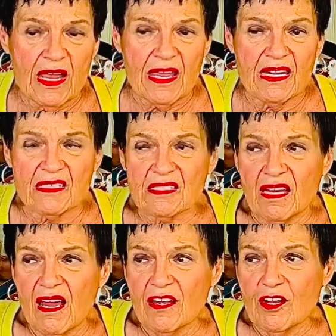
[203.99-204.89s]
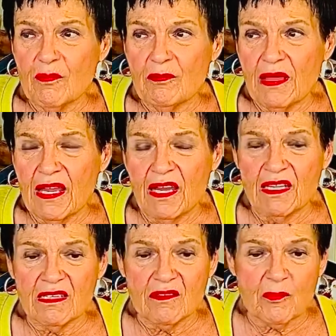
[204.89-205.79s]
And it's not
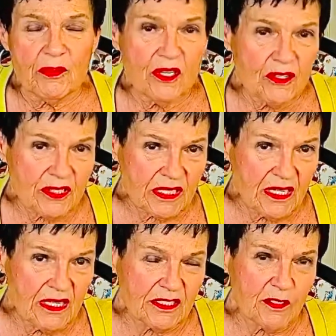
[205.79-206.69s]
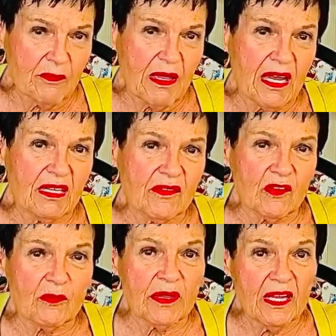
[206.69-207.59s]
about the person, it's about
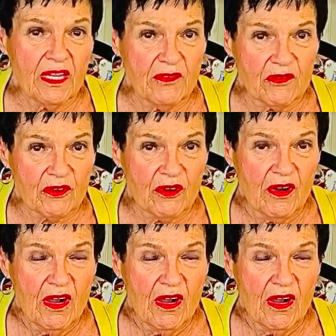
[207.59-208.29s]
their behavior.